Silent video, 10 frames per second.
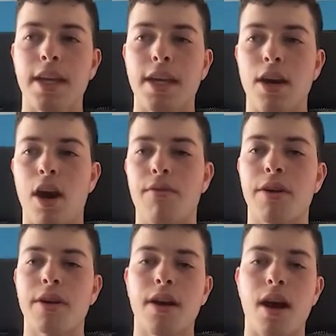
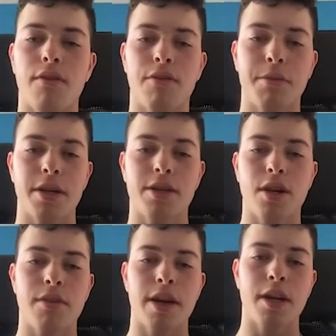offered for me to
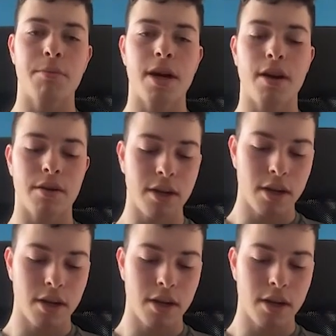start writing about